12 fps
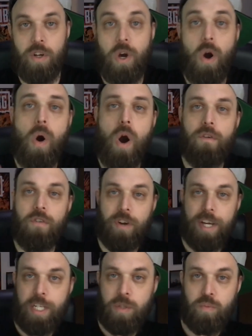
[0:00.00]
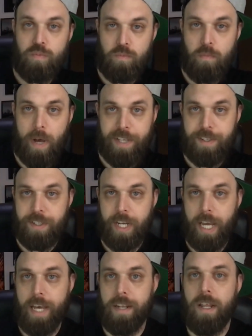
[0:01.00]
go over each message
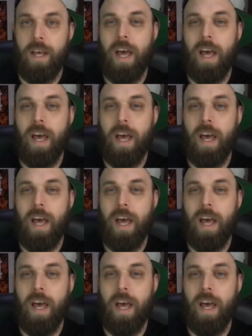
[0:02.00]
again